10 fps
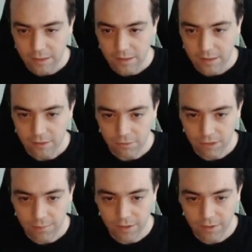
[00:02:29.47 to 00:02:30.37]
So
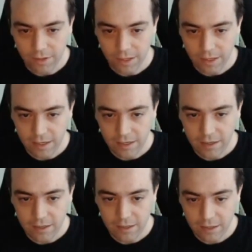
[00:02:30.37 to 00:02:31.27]
right about
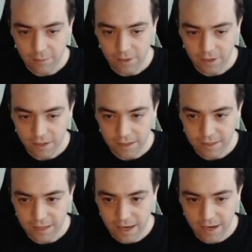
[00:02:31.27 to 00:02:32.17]
here, I'm going to collect
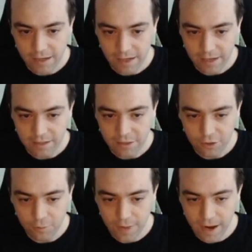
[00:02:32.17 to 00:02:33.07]
again and get to
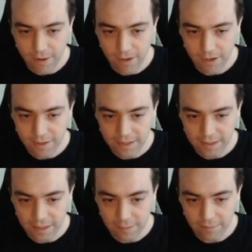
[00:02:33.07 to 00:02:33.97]
2 power, and that's
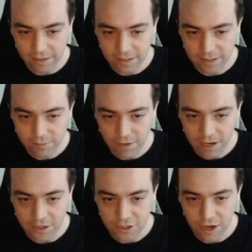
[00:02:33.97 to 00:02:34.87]
going to give me this
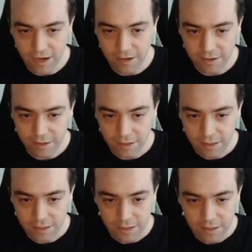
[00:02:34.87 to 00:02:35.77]
spread shot.
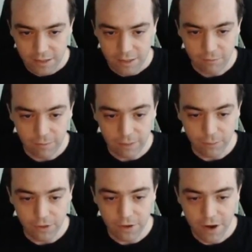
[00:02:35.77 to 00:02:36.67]
We
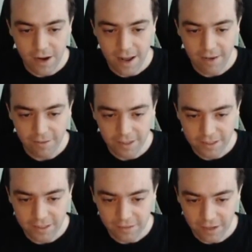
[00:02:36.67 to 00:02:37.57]
would not have
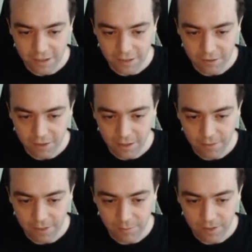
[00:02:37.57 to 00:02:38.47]
this if I didn't do that
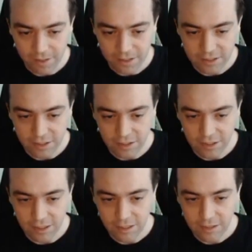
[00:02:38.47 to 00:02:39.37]
manipulation earlier.